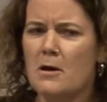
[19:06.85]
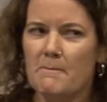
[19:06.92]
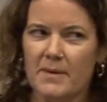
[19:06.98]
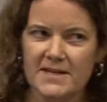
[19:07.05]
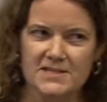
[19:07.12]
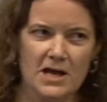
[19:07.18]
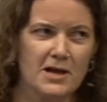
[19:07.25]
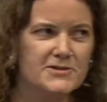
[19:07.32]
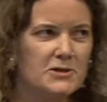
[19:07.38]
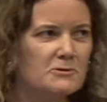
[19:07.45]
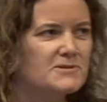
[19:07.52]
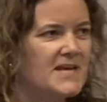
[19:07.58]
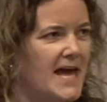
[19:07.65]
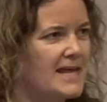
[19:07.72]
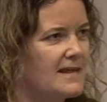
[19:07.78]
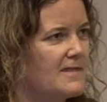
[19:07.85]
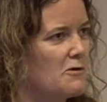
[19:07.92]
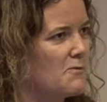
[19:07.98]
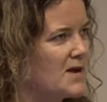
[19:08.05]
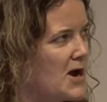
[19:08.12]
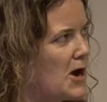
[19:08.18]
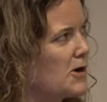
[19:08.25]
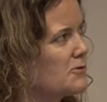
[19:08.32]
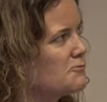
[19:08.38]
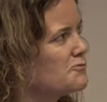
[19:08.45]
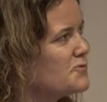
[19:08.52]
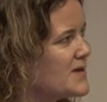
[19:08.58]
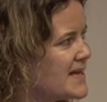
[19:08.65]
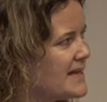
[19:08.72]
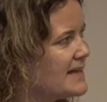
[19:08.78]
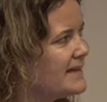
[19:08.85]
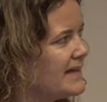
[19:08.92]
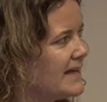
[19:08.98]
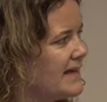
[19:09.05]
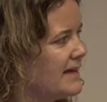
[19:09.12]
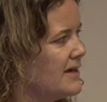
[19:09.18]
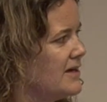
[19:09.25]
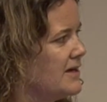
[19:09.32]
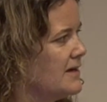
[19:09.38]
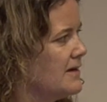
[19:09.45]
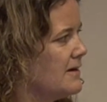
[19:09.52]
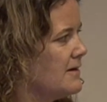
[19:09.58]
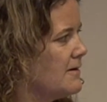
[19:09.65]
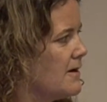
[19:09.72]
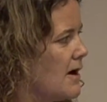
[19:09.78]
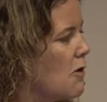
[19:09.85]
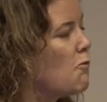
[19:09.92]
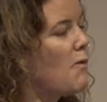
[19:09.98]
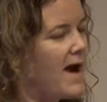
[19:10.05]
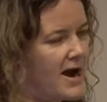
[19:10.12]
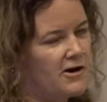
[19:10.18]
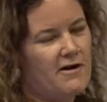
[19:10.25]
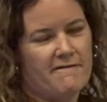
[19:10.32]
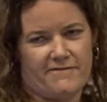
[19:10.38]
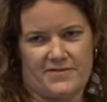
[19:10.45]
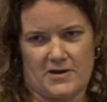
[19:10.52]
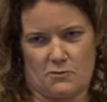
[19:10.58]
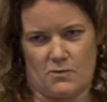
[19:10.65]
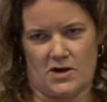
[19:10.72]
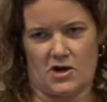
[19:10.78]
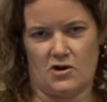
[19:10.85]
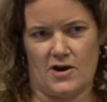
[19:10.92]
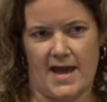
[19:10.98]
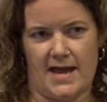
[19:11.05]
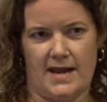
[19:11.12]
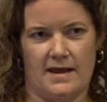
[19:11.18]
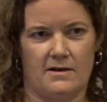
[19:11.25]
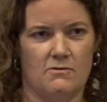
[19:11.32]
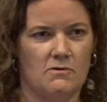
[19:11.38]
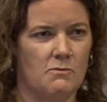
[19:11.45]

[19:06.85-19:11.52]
but it's also data that we aren't really aware of that we're creating.